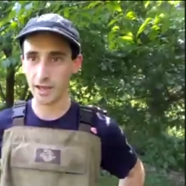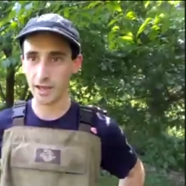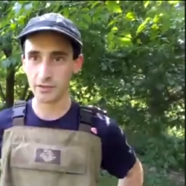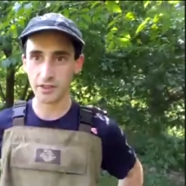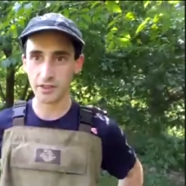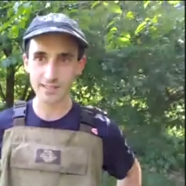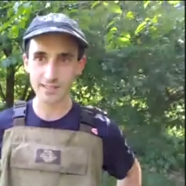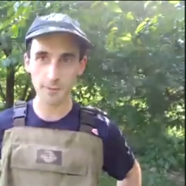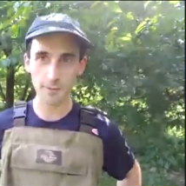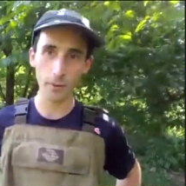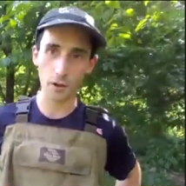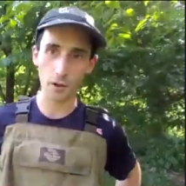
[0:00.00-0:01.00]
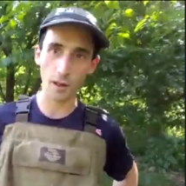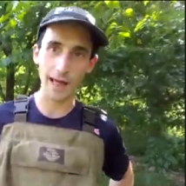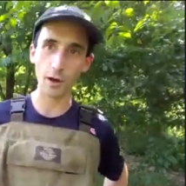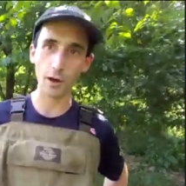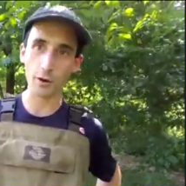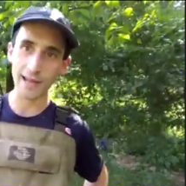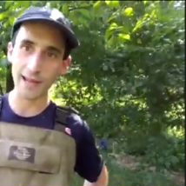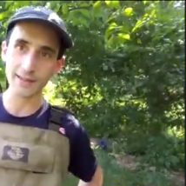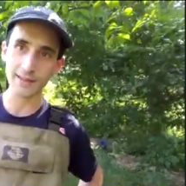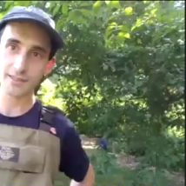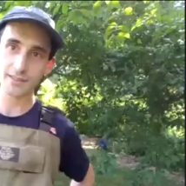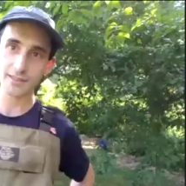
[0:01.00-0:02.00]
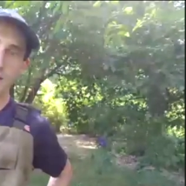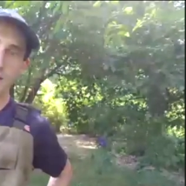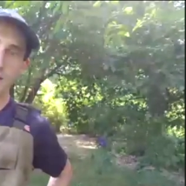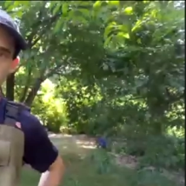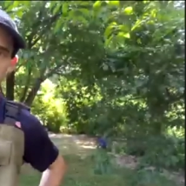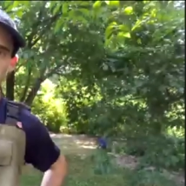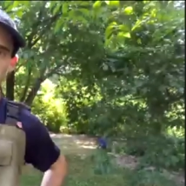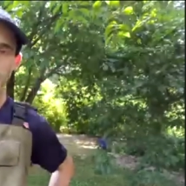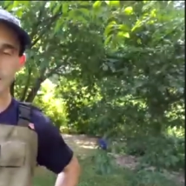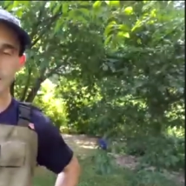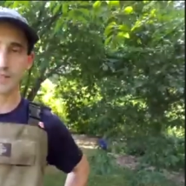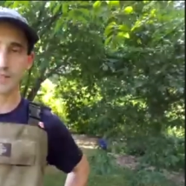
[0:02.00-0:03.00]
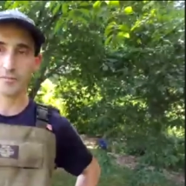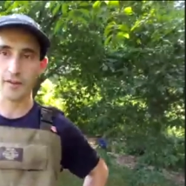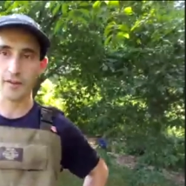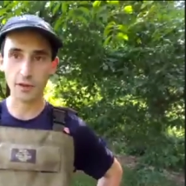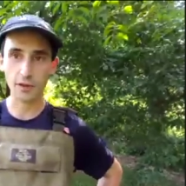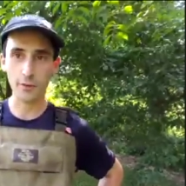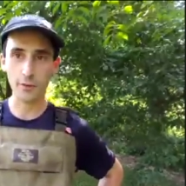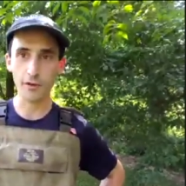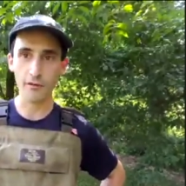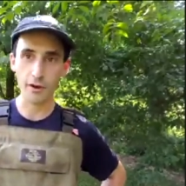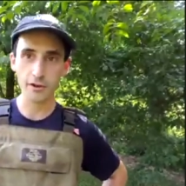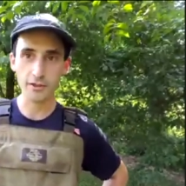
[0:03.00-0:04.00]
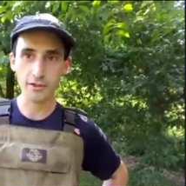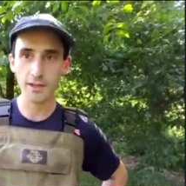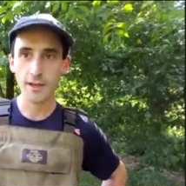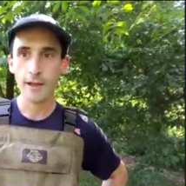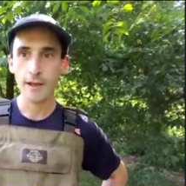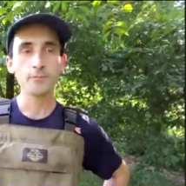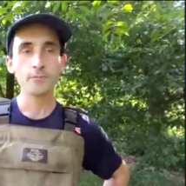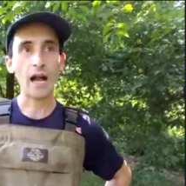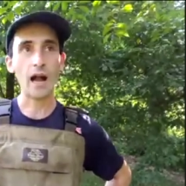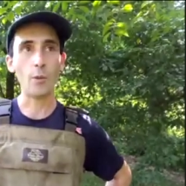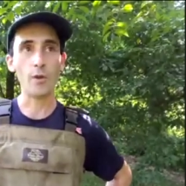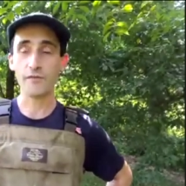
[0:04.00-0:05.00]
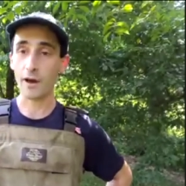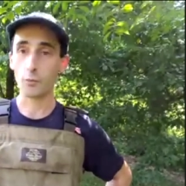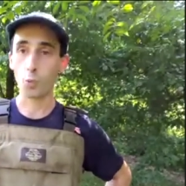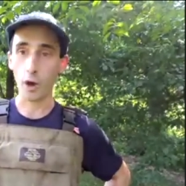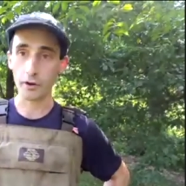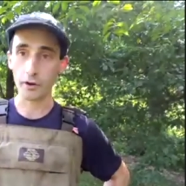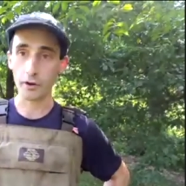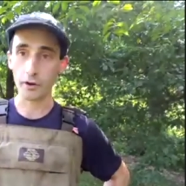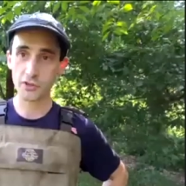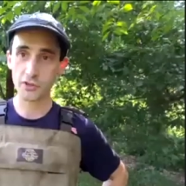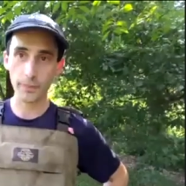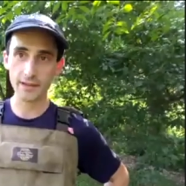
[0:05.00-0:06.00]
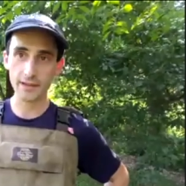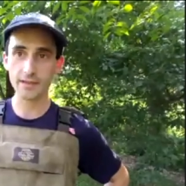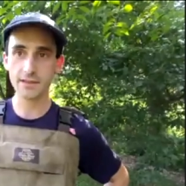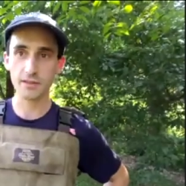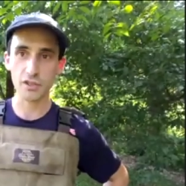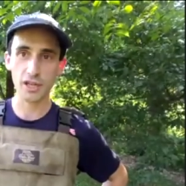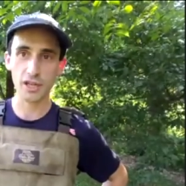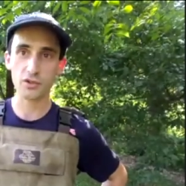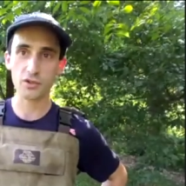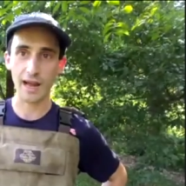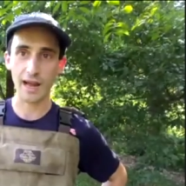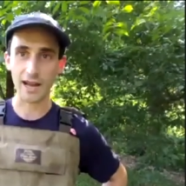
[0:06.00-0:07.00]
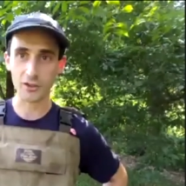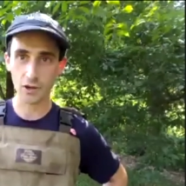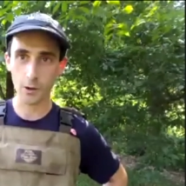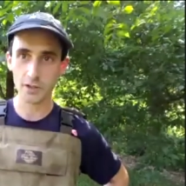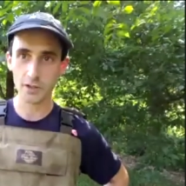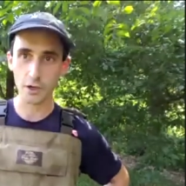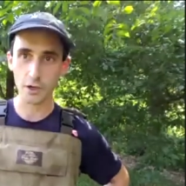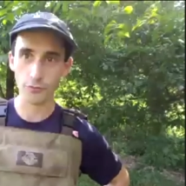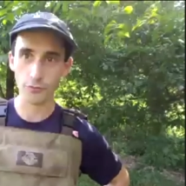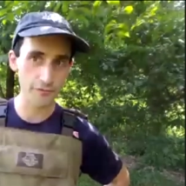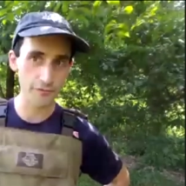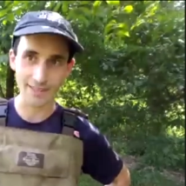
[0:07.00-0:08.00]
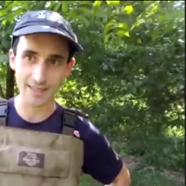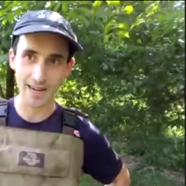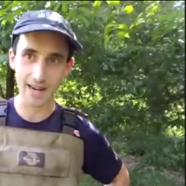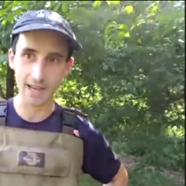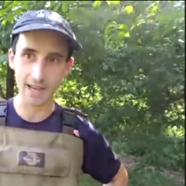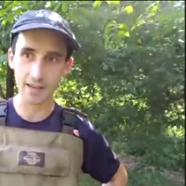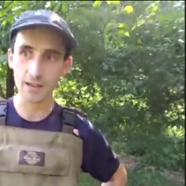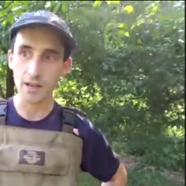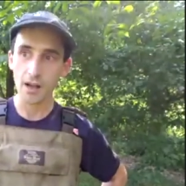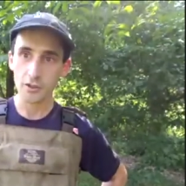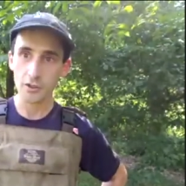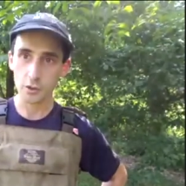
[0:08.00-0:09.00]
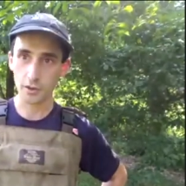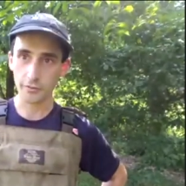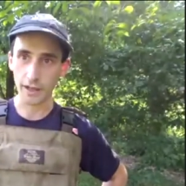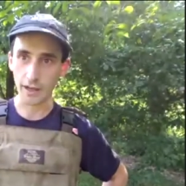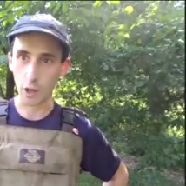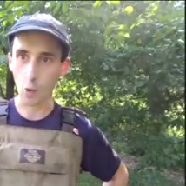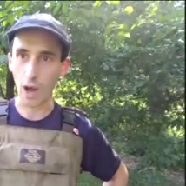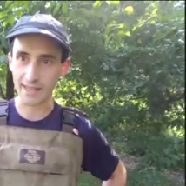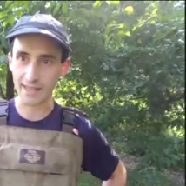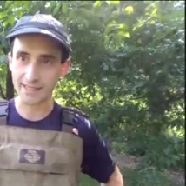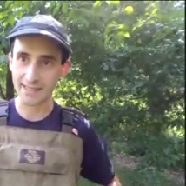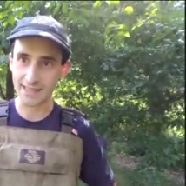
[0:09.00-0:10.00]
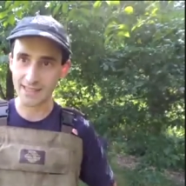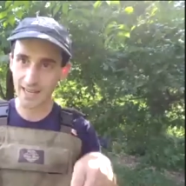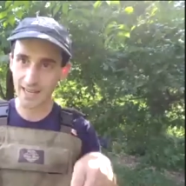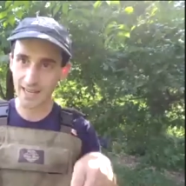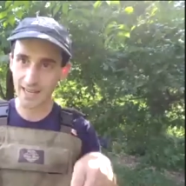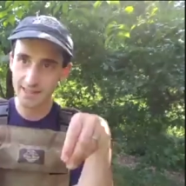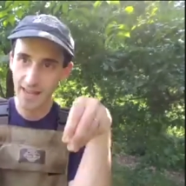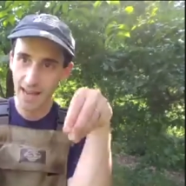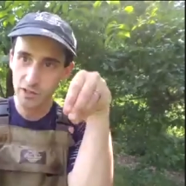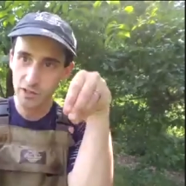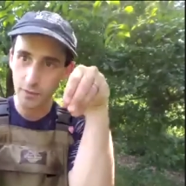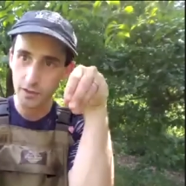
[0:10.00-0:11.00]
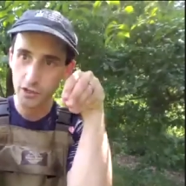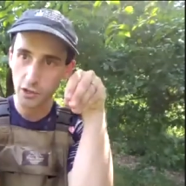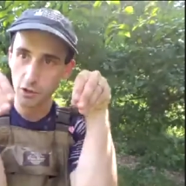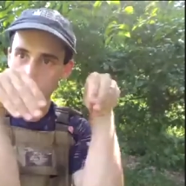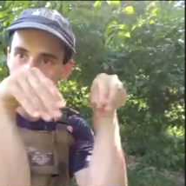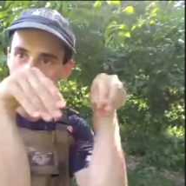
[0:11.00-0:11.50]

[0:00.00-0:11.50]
things that people call hellgrammites that you'll mm-hmm. find in some fast flowing rivers. Uh, we found water scorpions, the genus Ranatra, which are really fascinating sort of like aquatic stick insects with two